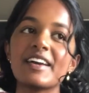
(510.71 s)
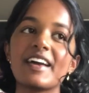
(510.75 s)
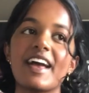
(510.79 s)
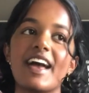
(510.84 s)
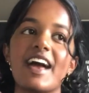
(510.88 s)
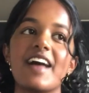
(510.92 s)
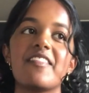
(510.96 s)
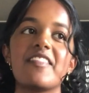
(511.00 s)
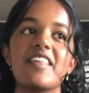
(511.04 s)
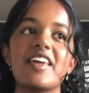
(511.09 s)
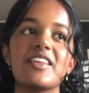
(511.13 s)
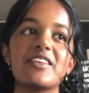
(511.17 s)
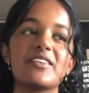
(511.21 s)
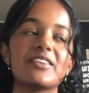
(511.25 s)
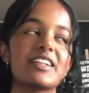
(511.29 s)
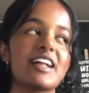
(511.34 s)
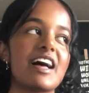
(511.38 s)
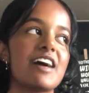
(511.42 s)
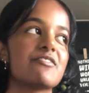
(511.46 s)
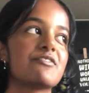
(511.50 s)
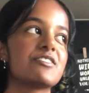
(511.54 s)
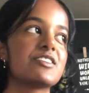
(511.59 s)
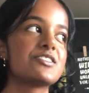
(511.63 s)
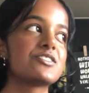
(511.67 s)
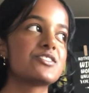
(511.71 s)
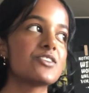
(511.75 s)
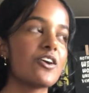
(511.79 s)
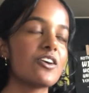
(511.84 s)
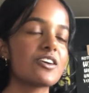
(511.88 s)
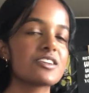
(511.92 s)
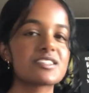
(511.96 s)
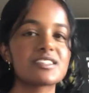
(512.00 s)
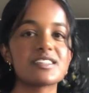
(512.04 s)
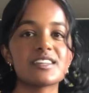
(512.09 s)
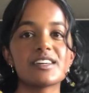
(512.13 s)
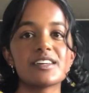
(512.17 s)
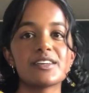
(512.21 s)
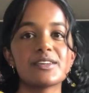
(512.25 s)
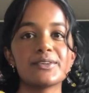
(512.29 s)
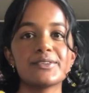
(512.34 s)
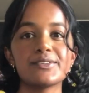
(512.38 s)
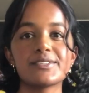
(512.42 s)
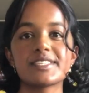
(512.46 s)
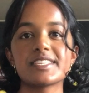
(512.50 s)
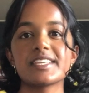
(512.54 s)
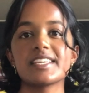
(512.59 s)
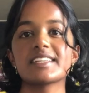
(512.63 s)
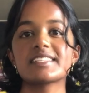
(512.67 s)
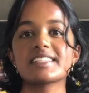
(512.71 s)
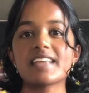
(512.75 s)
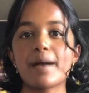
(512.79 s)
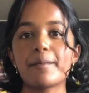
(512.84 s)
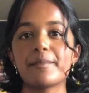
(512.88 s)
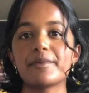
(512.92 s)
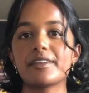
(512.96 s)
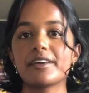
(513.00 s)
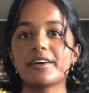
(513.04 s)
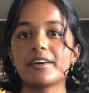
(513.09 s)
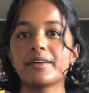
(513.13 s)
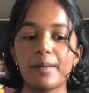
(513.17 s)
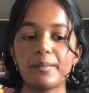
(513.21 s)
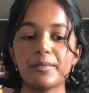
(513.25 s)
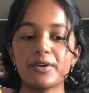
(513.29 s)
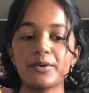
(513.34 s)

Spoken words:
and then you'll have a doctor who's the examiner